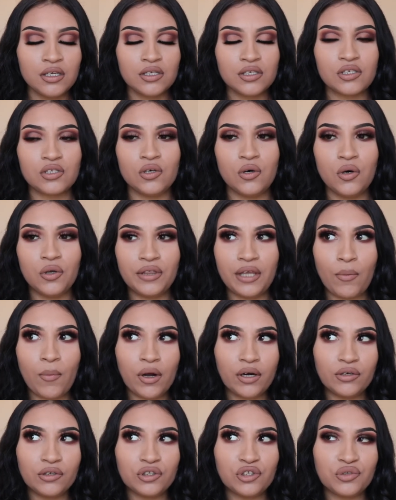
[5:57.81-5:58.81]
So they
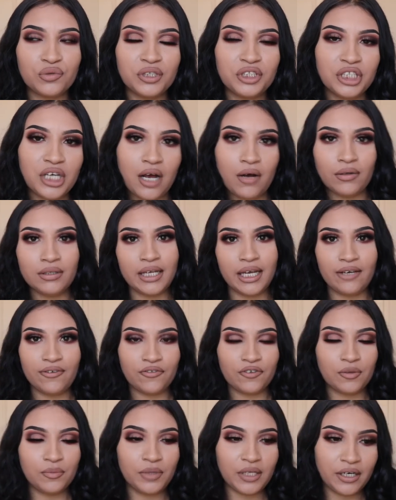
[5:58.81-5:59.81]
wanted to switch out, like,
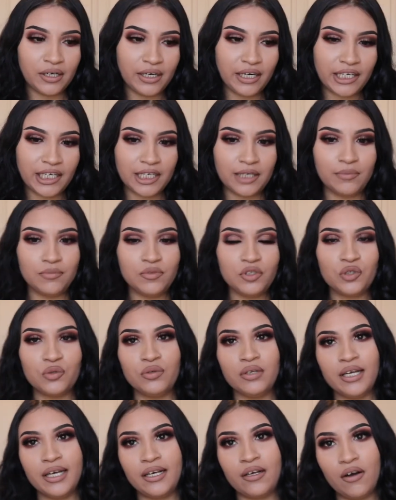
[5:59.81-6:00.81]
from their name to,
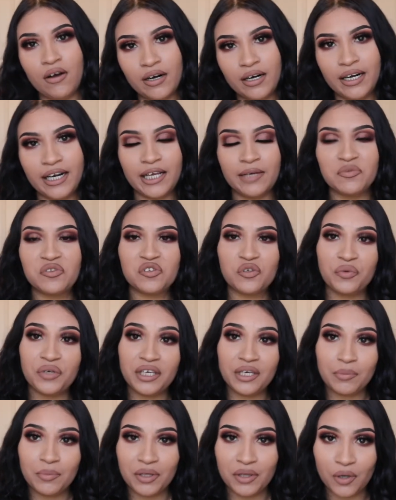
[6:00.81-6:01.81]
like, our name, so we
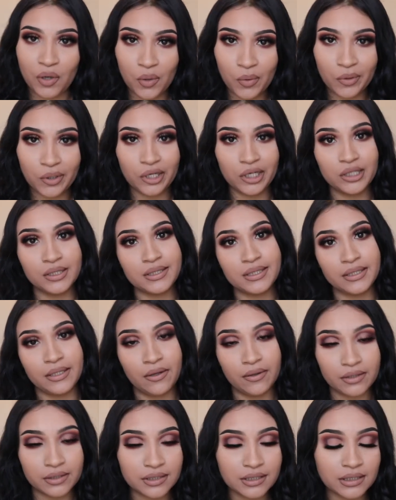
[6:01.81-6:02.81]
can be the owners and
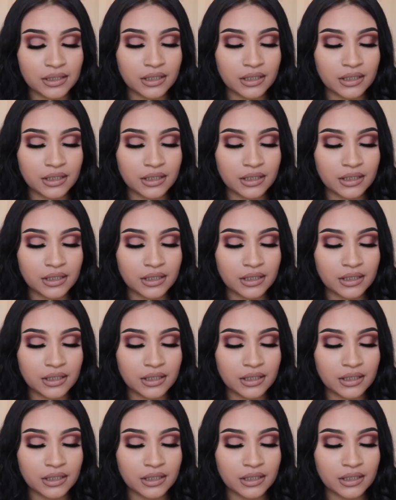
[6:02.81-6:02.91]
all this